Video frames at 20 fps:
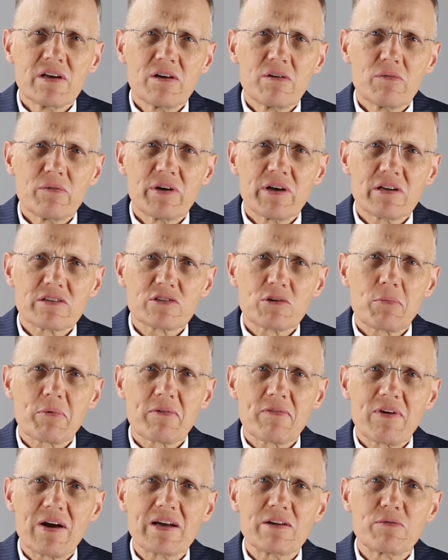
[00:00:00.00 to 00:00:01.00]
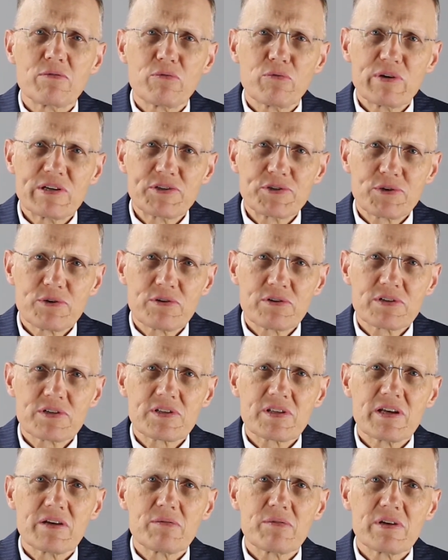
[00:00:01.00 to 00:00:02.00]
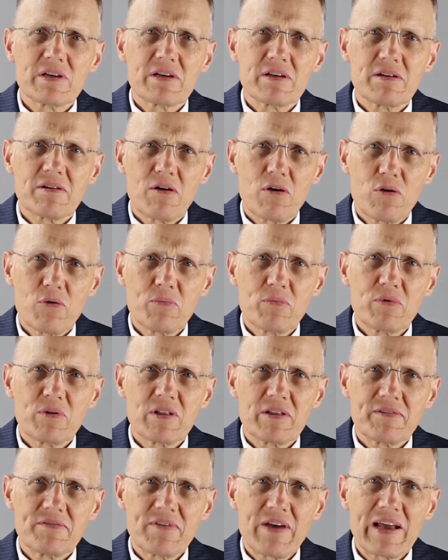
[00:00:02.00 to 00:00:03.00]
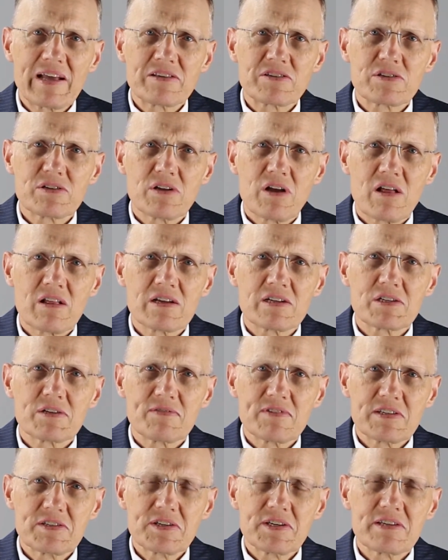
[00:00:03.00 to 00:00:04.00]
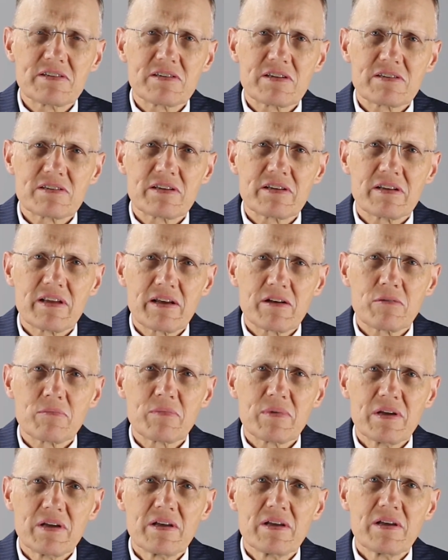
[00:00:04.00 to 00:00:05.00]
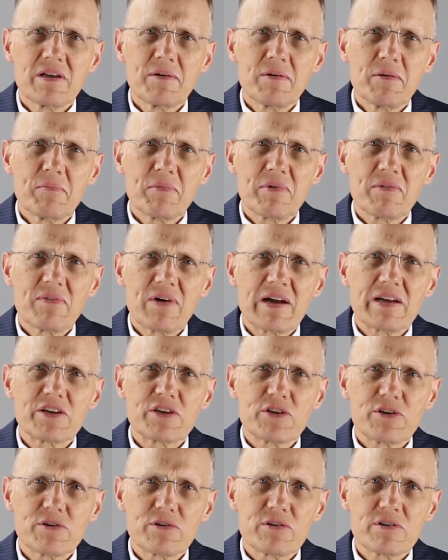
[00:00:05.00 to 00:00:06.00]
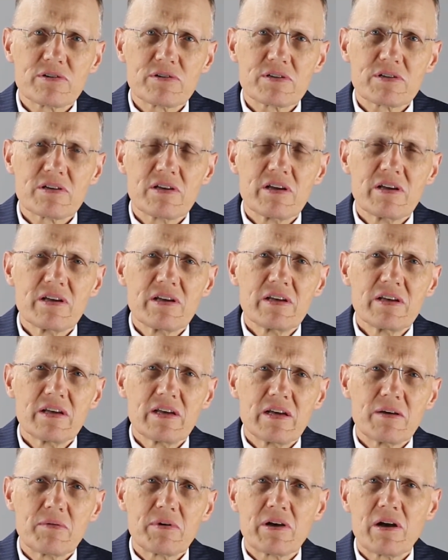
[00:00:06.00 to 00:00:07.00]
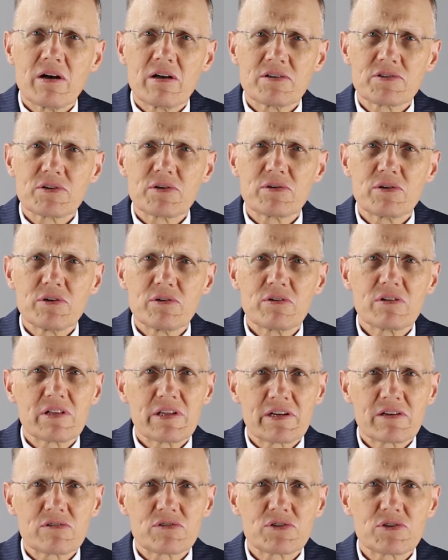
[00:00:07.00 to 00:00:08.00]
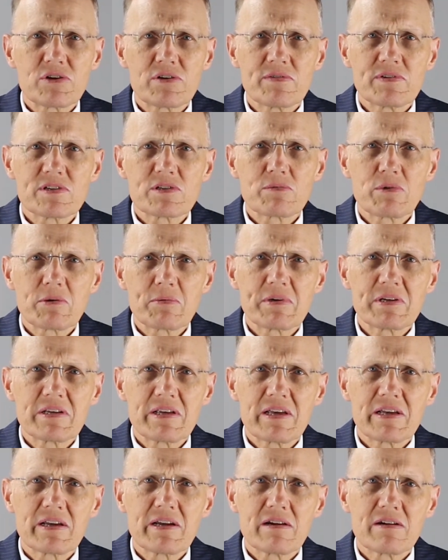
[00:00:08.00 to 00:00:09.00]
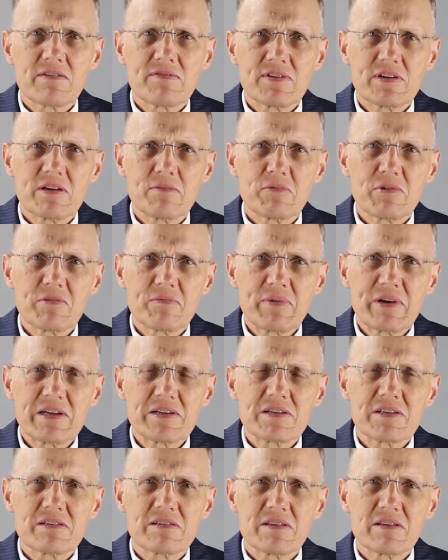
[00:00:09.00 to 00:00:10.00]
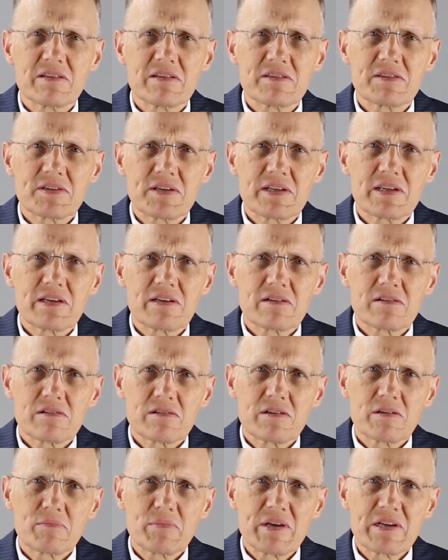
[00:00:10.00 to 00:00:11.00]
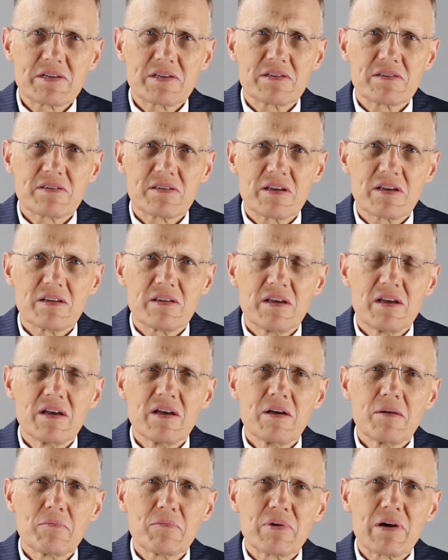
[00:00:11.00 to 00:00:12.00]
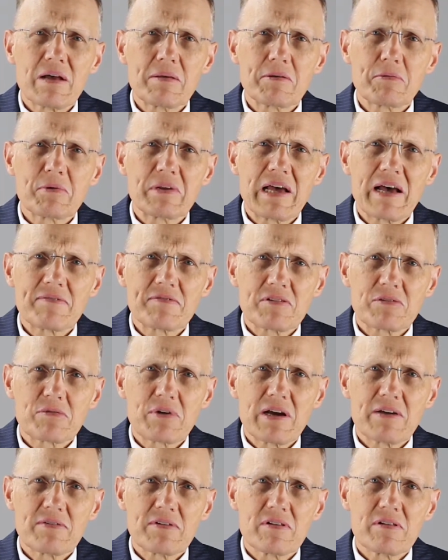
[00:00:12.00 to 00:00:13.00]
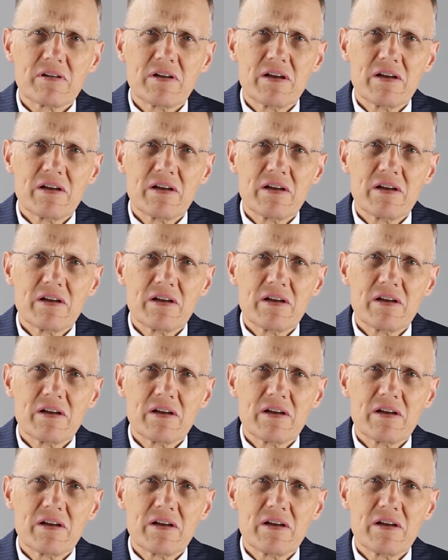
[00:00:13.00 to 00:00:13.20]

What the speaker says: we also provide research that we hope will advance knowledge of diseases and help provide cures. And we also do clinical service where we take care of a number of patients in the city, including patients that probably would have to travel